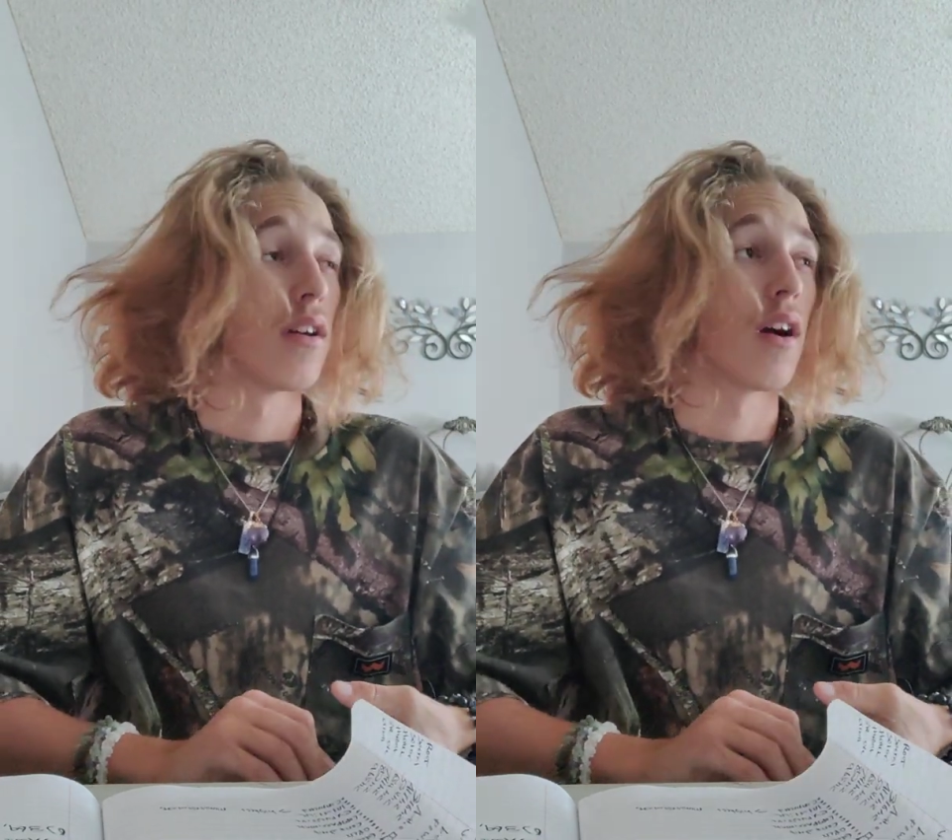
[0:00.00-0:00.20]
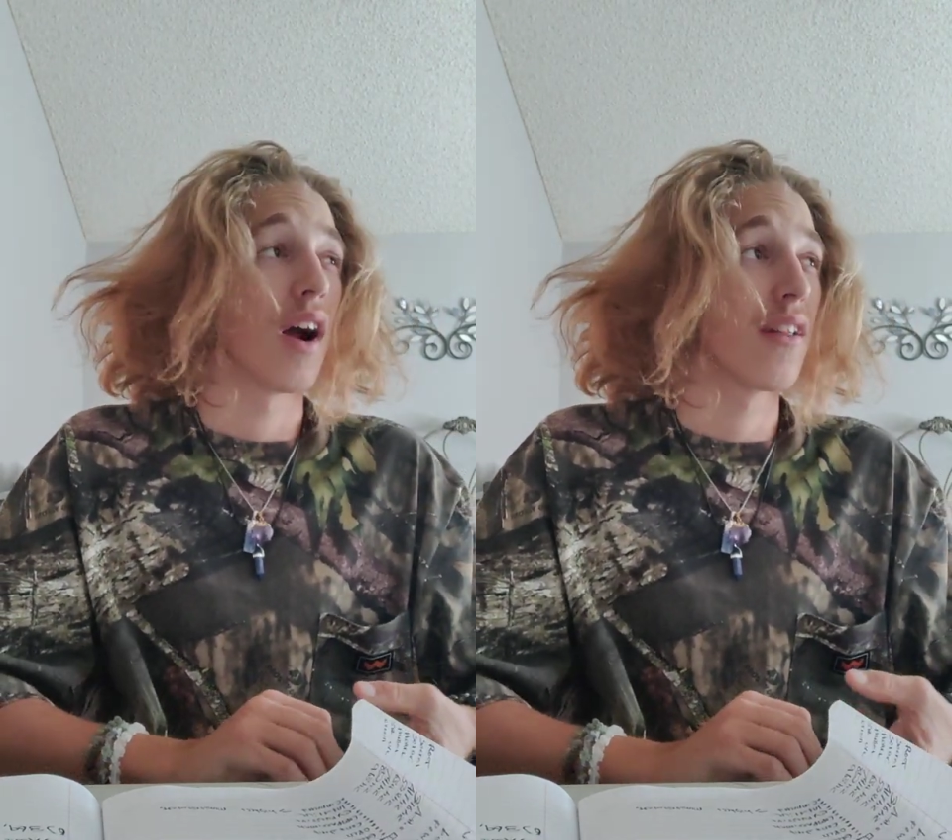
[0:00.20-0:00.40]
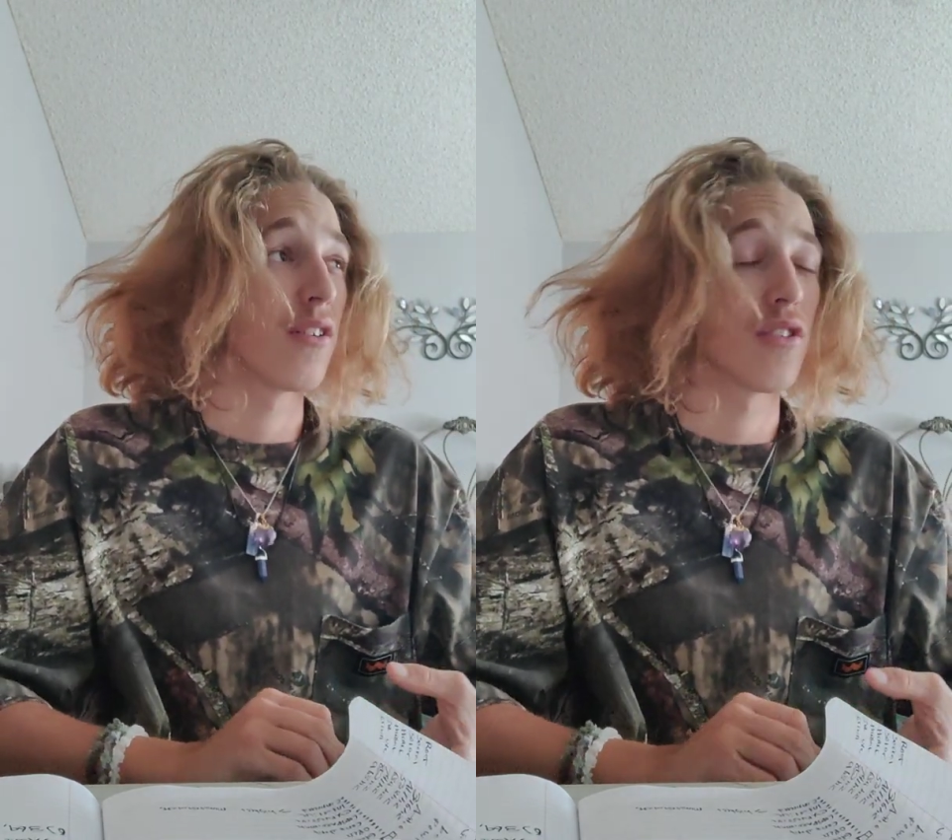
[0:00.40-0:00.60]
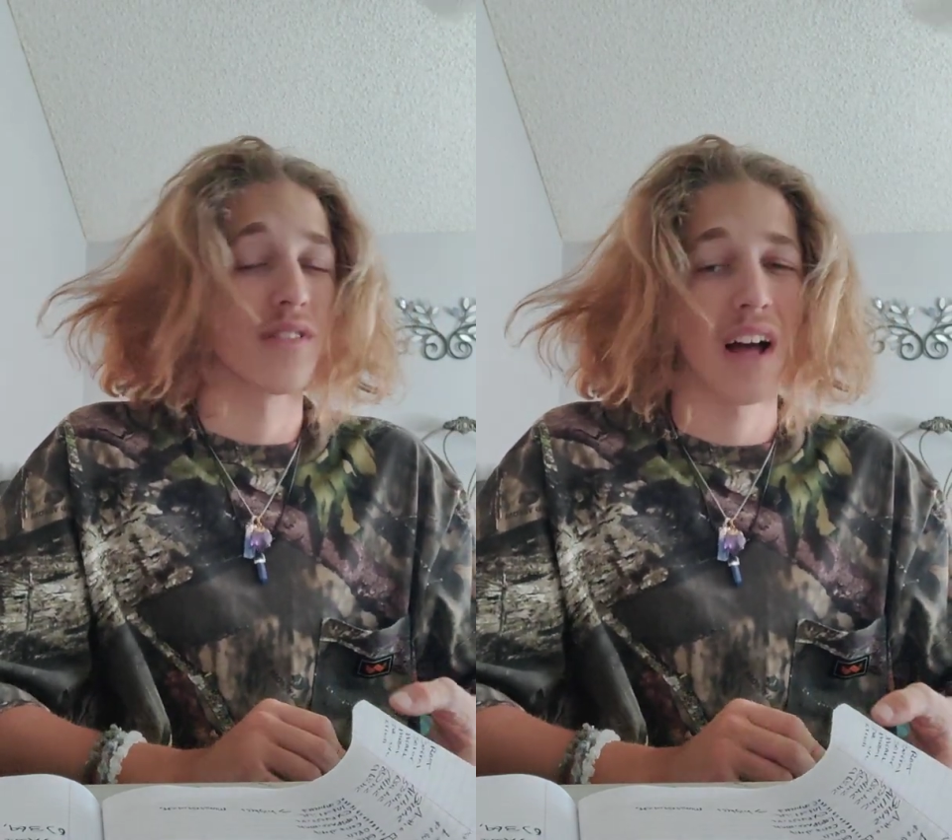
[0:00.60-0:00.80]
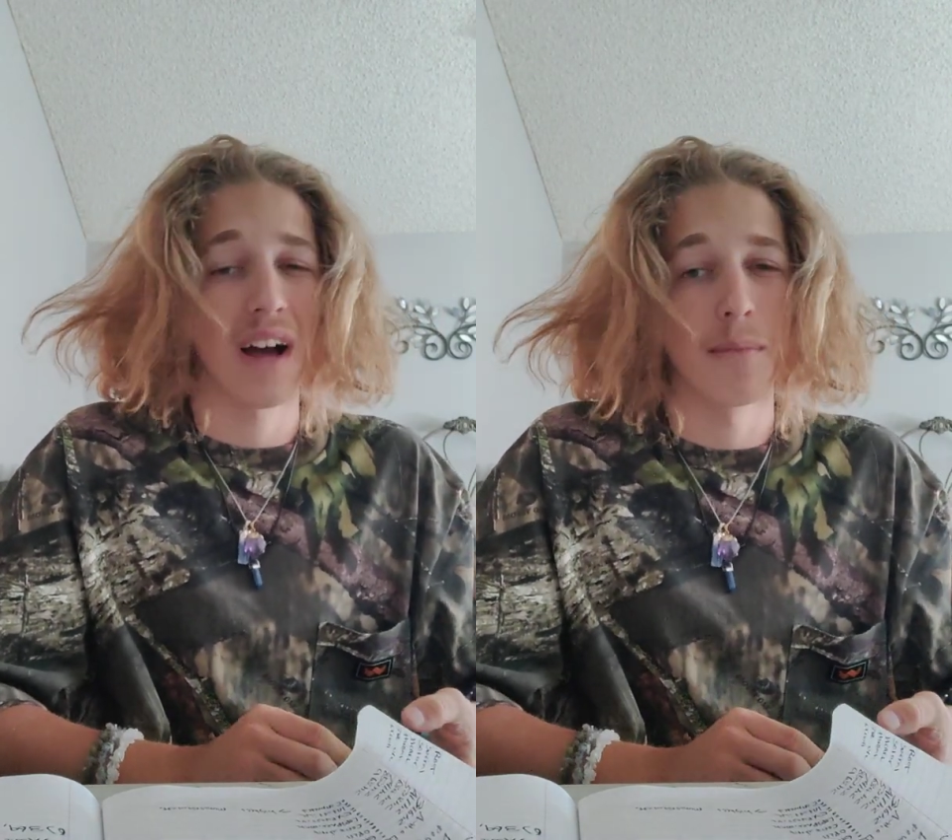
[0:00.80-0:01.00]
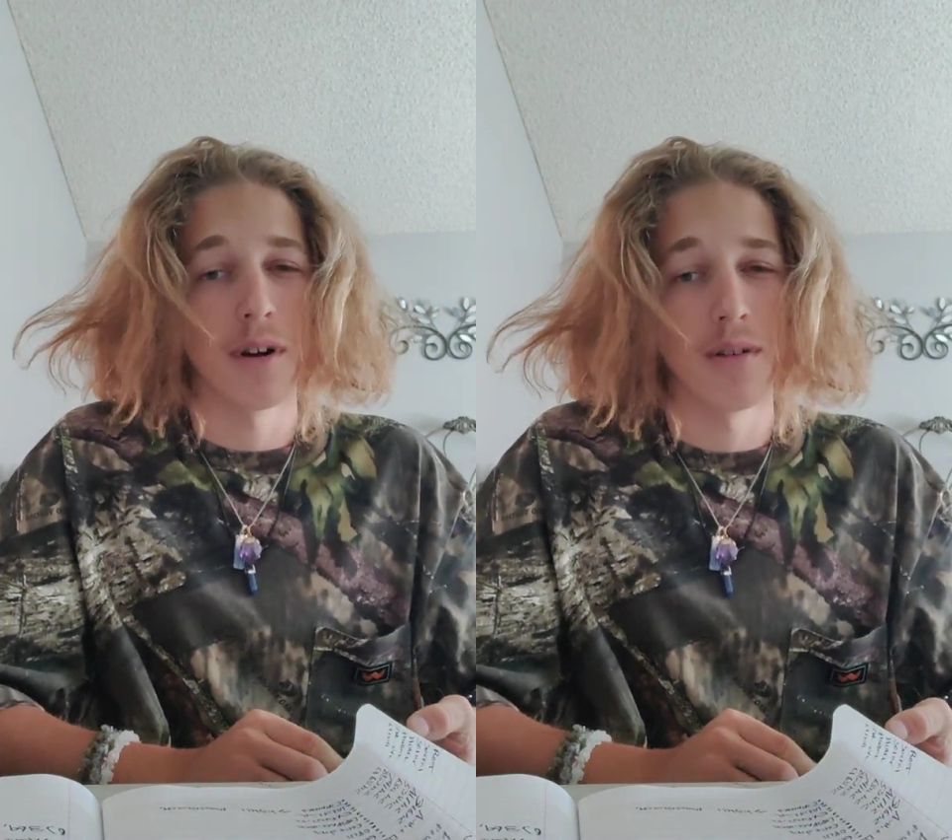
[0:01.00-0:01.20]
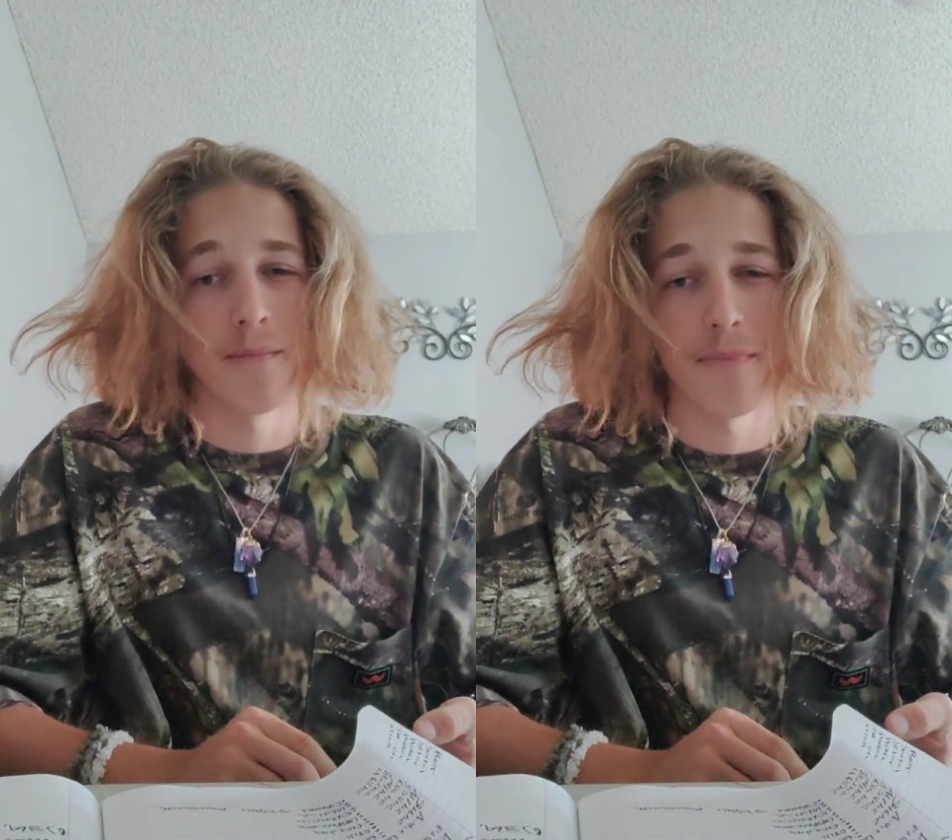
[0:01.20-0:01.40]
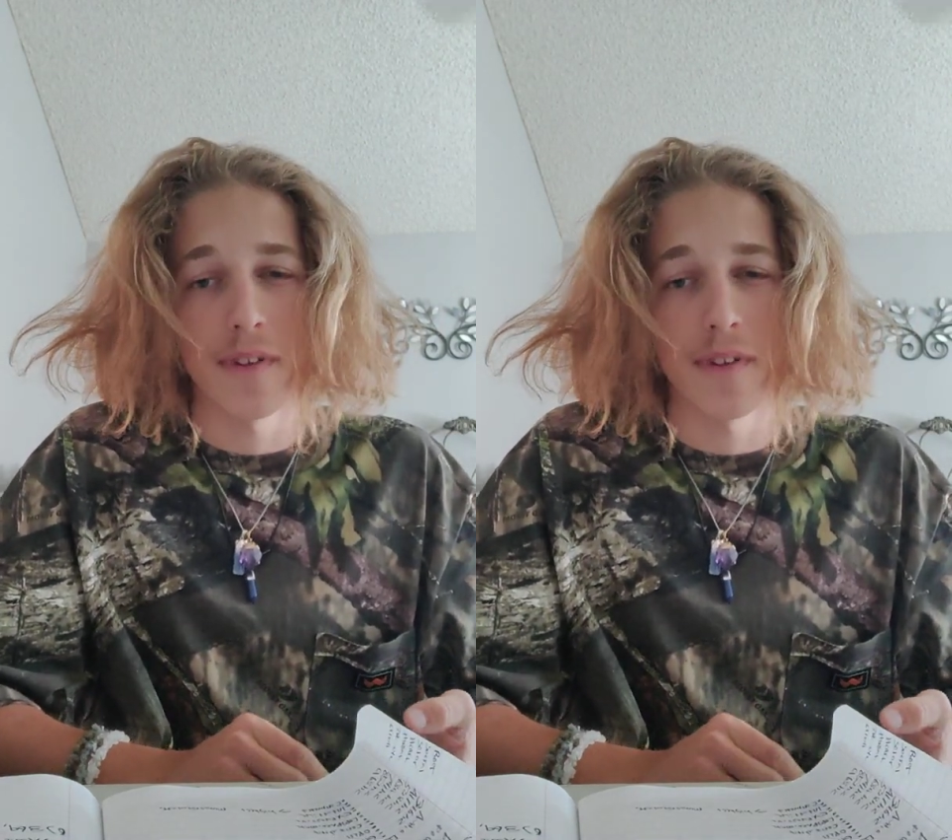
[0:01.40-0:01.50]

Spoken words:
All right? They're just not, bro.